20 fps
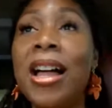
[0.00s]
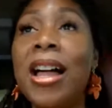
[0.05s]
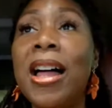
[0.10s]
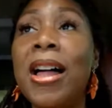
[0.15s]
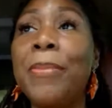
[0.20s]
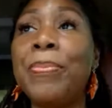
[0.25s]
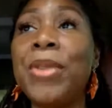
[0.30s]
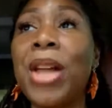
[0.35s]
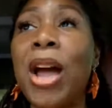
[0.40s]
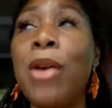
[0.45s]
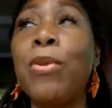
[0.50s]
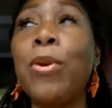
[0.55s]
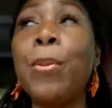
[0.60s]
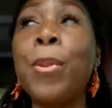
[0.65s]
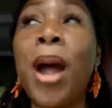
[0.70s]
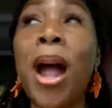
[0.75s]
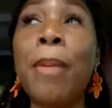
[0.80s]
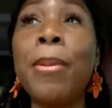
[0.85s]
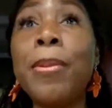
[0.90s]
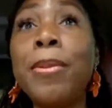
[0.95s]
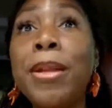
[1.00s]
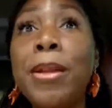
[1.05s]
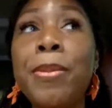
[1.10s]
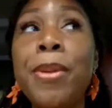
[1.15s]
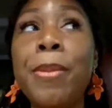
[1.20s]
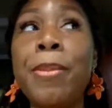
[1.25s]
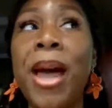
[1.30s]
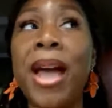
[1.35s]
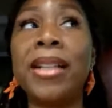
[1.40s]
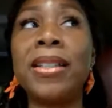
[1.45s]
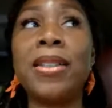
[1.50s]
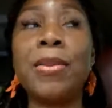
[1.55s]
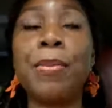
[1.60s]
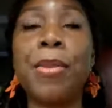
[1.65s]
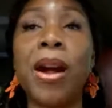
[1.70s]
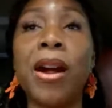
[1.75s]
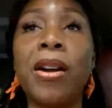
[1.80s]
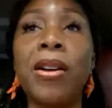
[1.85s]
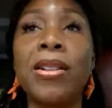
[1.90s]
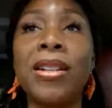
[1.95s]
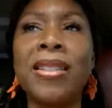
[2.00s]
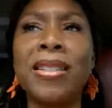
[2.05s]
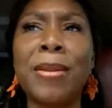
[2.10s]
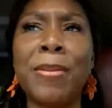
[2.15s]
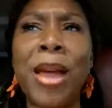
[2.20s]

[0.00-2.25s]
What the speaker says: I will probably be back tomorrow because